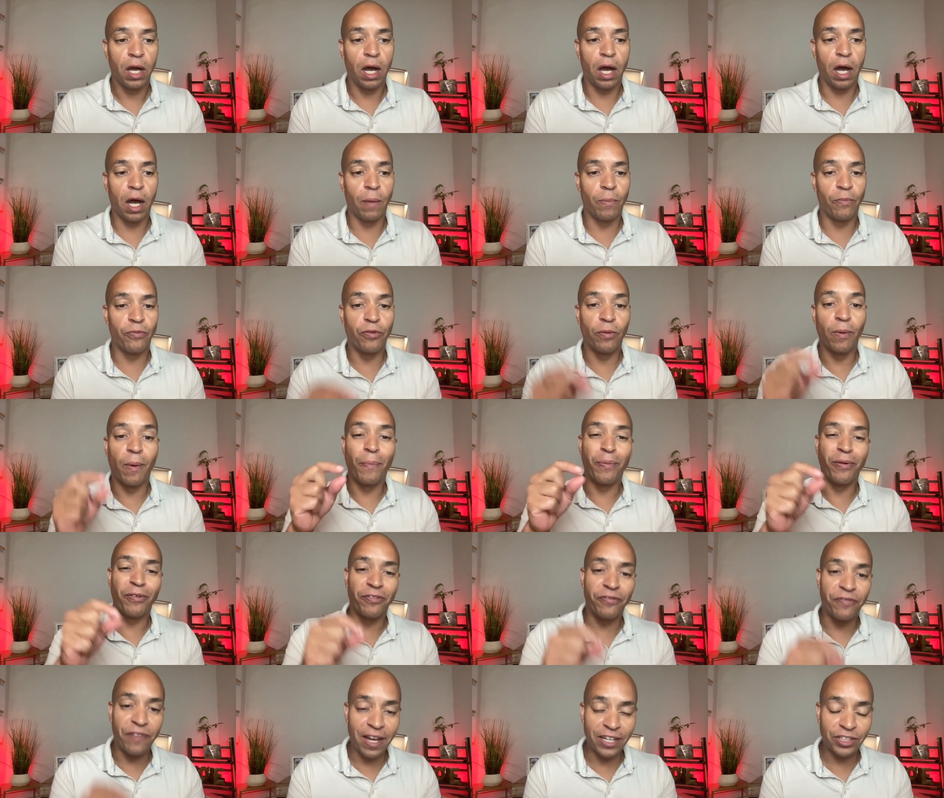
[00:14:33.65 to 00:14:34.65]
um, from a
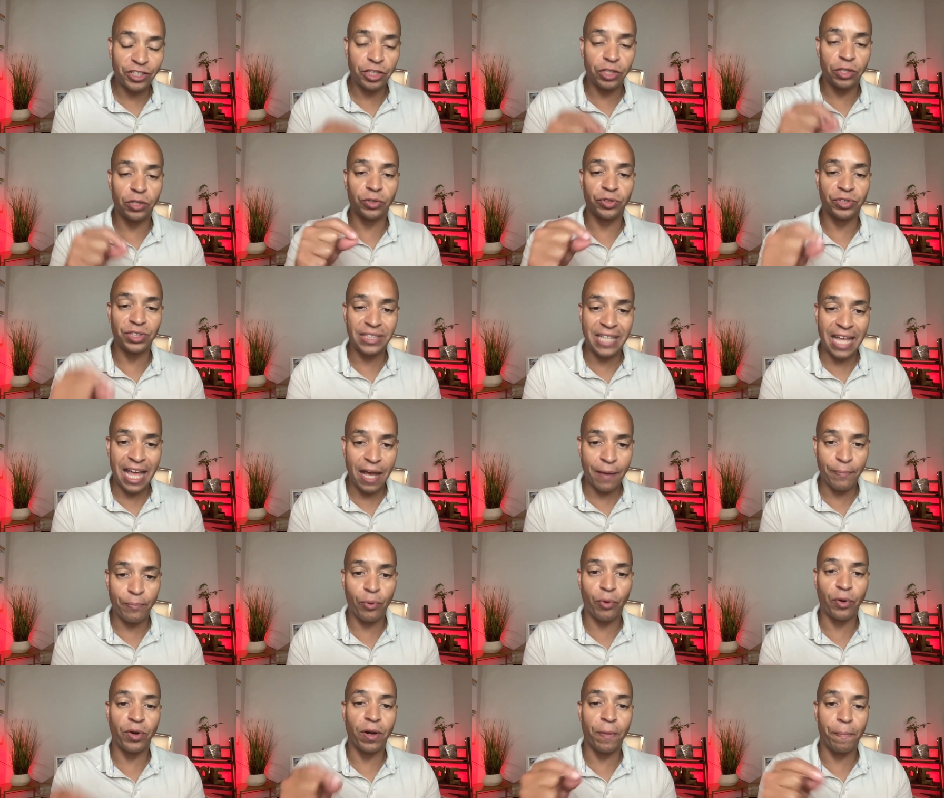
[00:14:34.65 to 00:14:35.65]
professional
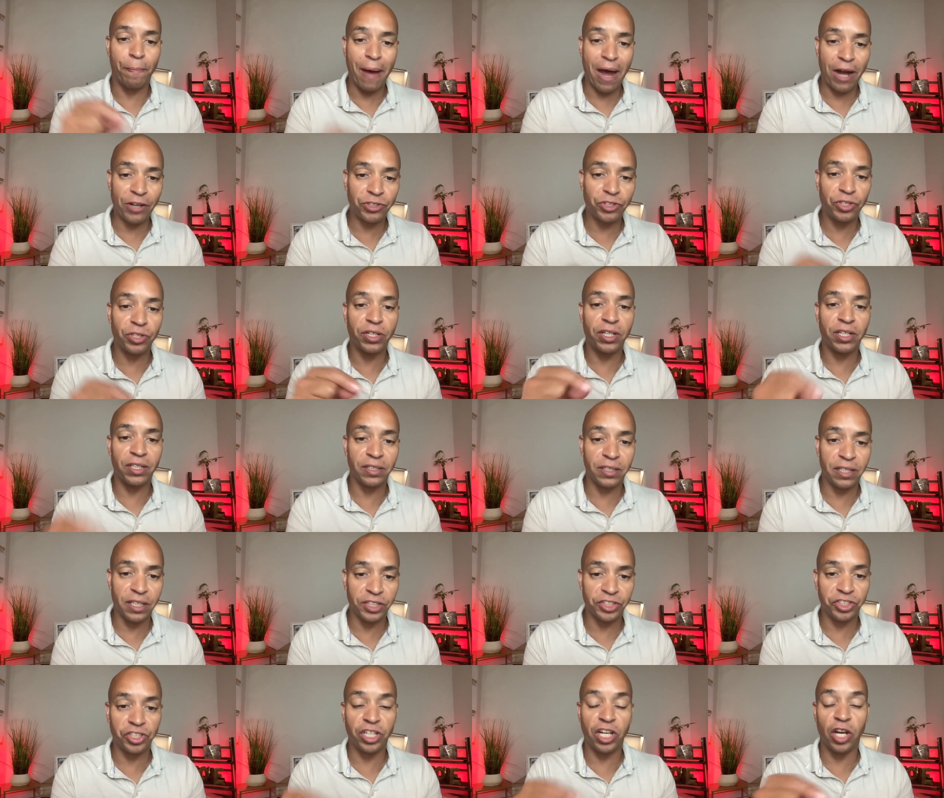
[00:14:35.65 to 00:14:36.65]
standpoint about your
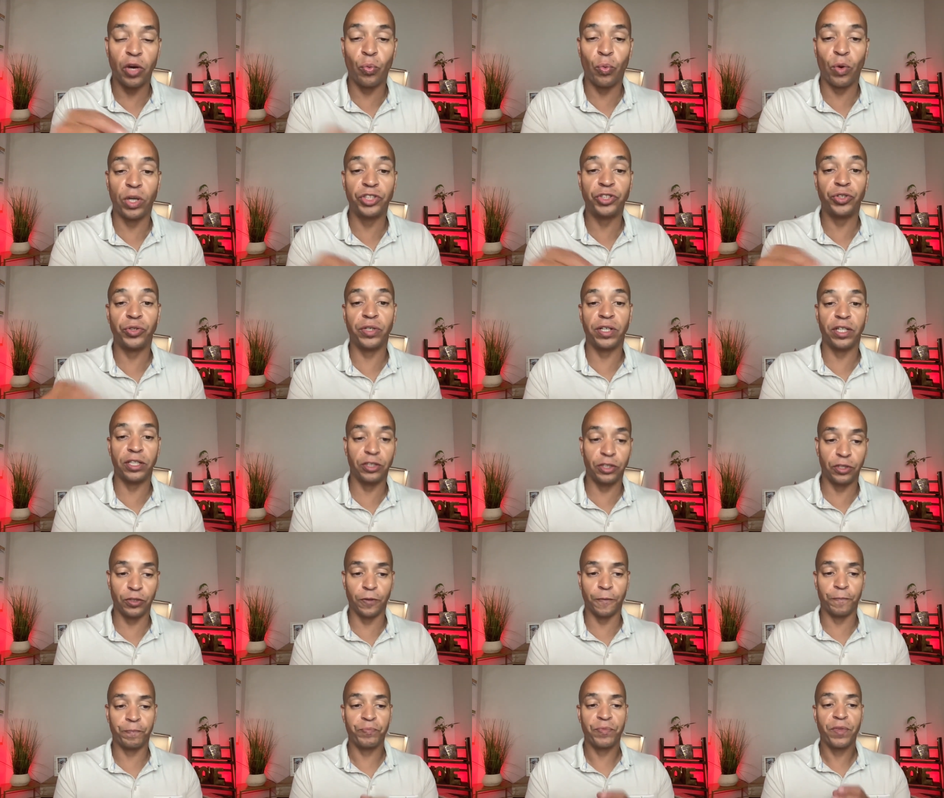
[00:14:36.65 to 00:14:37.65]
condition and what you can do.